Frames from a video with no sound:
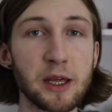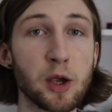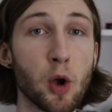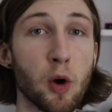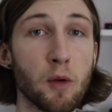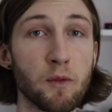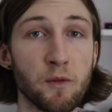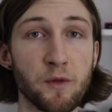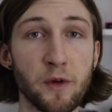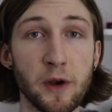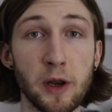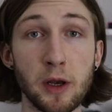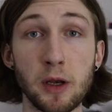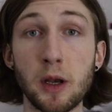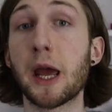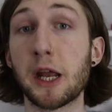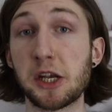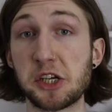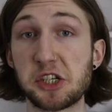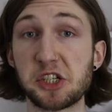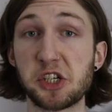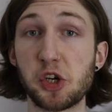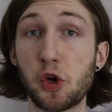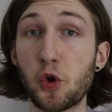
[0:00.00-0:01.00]
confident in
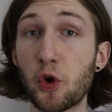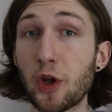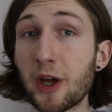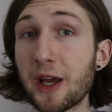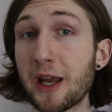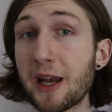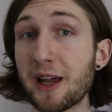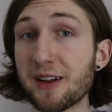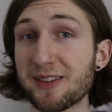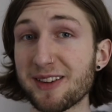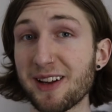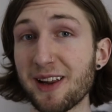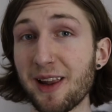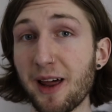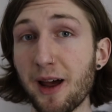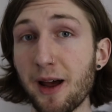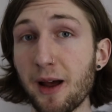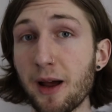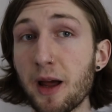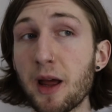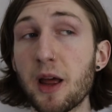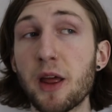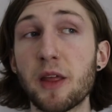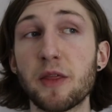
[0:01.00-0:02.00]
shooting an
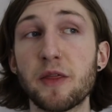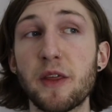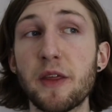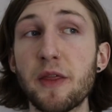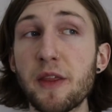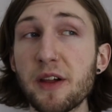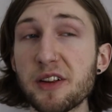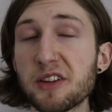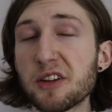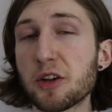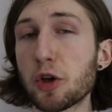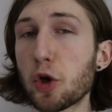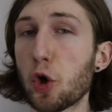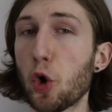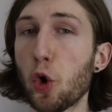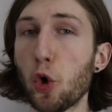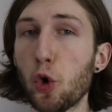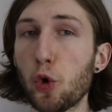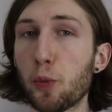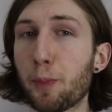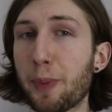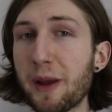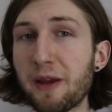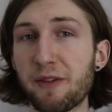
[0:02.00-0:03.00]
SLR, then this
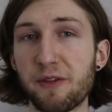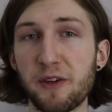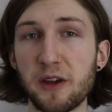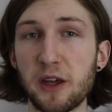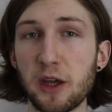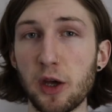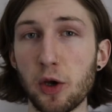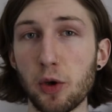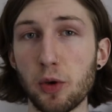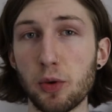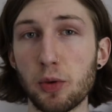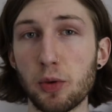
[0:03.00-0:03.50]
could be for you.